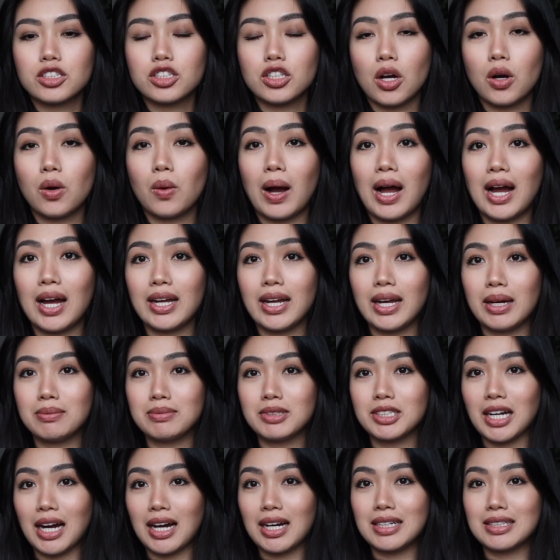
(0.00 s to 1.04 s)
So I
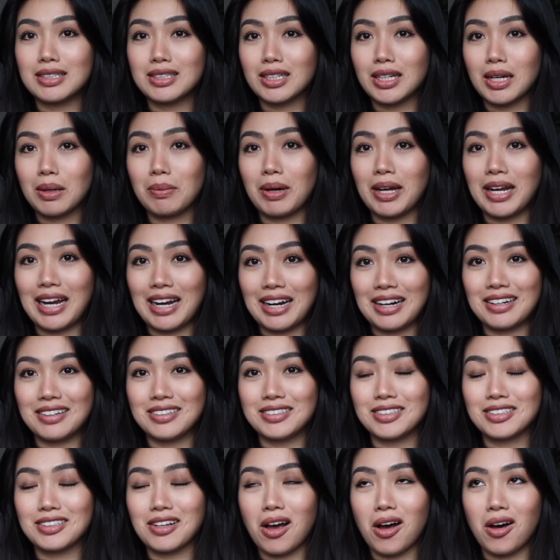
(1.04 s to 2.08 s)
am dying to get my
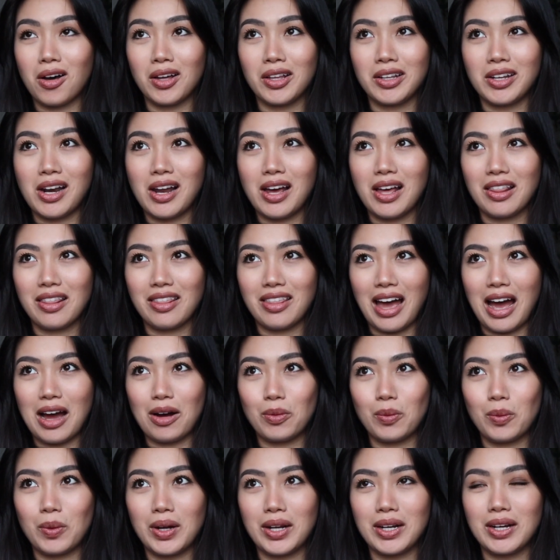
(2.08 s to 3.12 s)
hands on
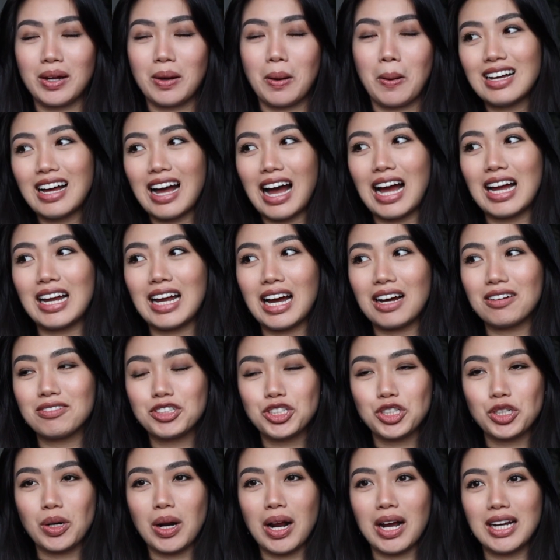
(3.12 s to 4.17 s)
that one. I have
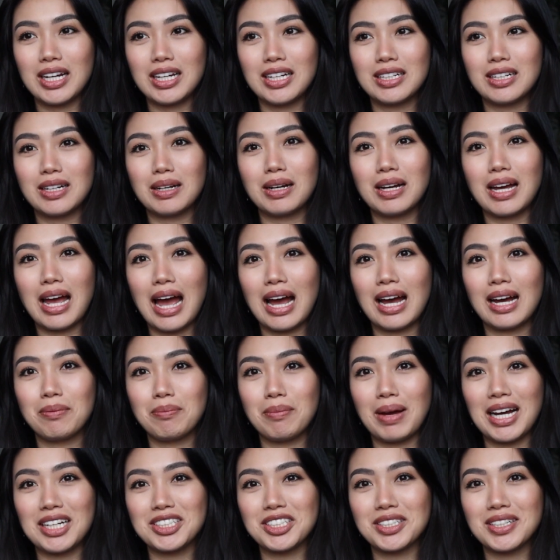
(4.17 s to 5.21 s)
tried
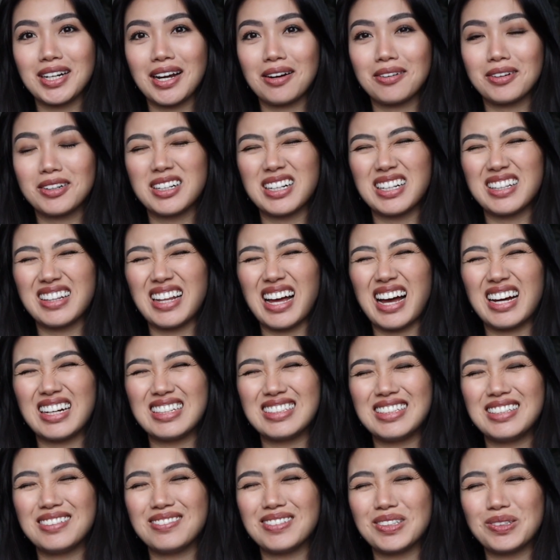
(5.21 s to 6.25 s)
Magic Hour and
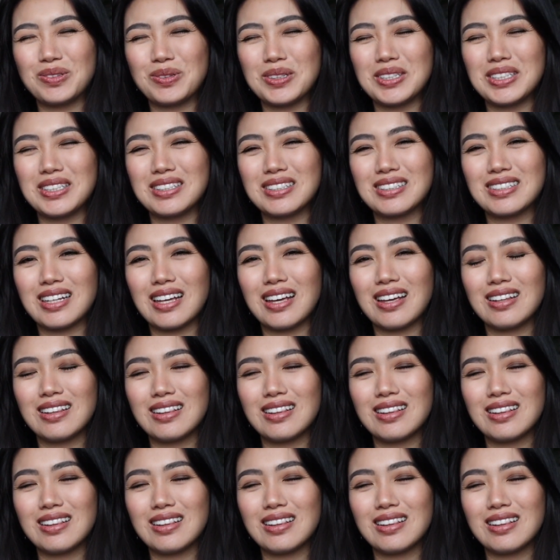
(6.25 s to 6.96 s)
that even was a